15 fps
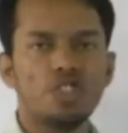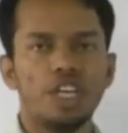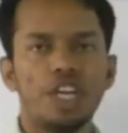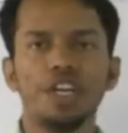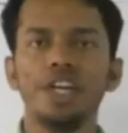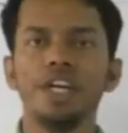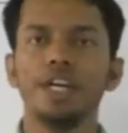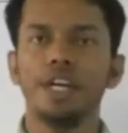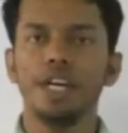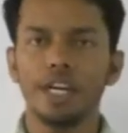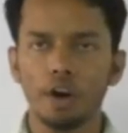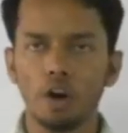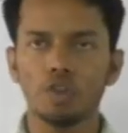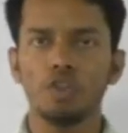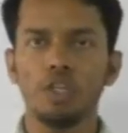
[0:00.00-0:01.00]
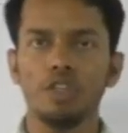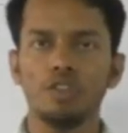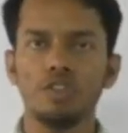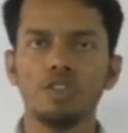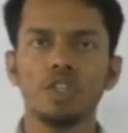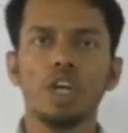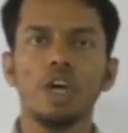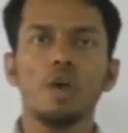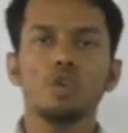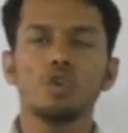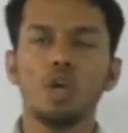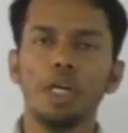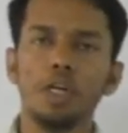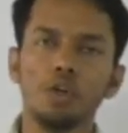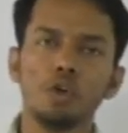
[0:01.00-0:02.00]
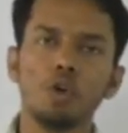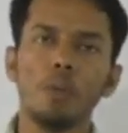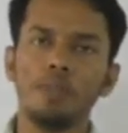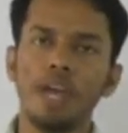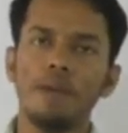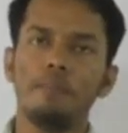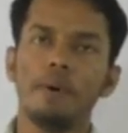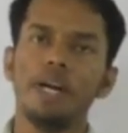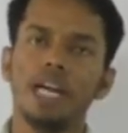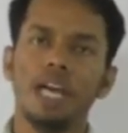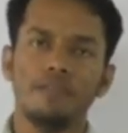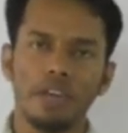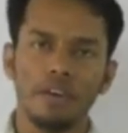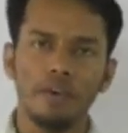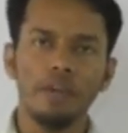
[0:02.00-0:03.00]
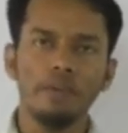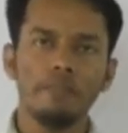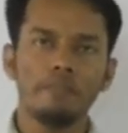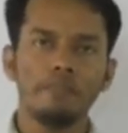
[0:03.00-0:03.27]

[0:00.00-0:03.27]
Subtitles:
any redox reactions. So intro of that part I have given.